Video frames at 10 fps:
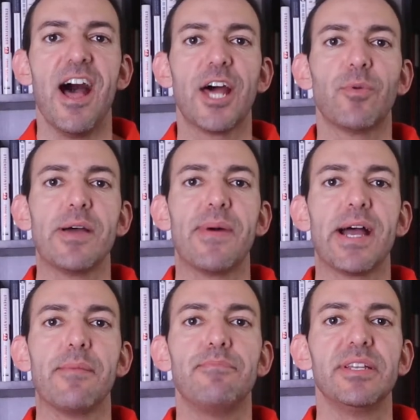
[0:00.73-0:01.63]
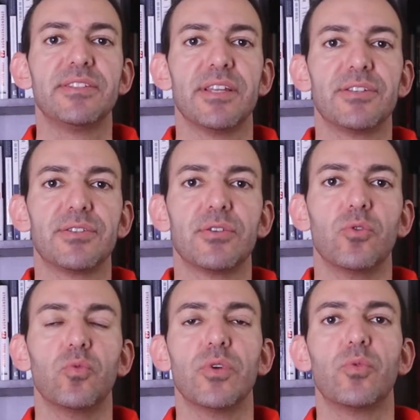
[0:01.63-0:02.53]
How do I buy a business
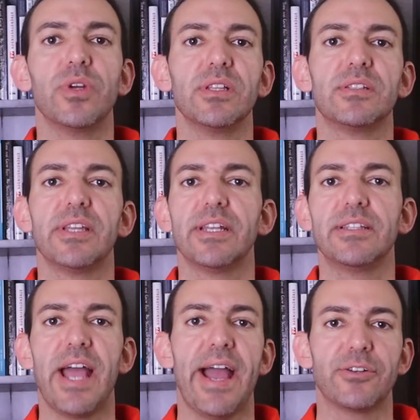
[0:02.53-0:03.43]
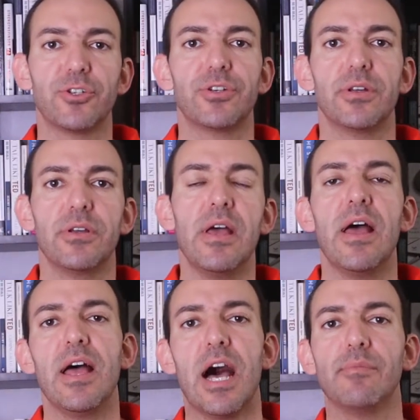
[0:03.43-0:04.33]
with real estate attached?
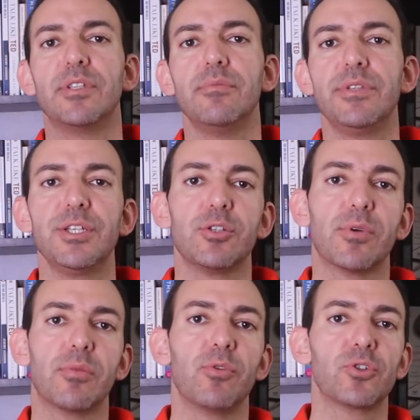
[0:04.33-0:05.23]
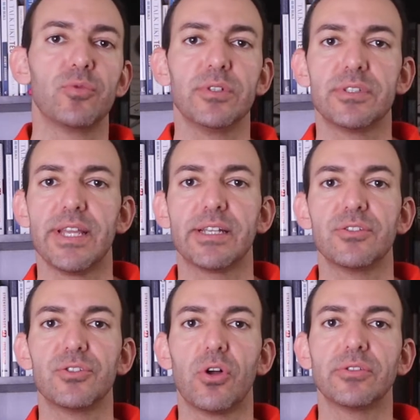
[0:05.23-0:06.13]
I'm Tim Diesel, I'm a commercial real estate
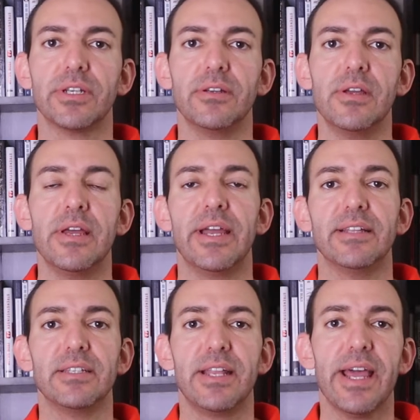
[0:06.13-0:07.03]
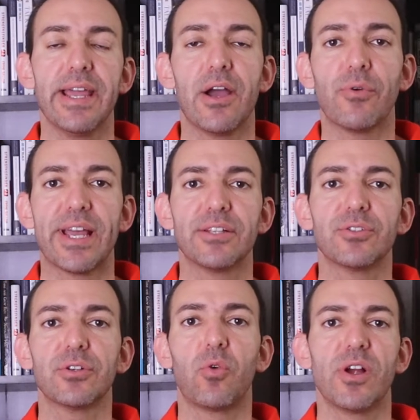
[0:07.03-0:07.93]
consultant. Today, I want to
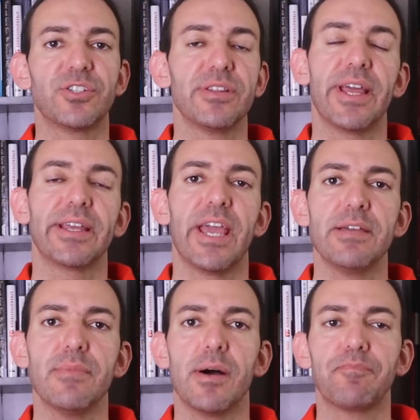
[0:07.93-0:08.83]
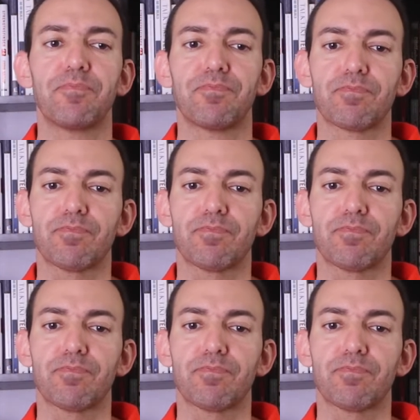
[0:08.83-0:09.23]
answer a question that came up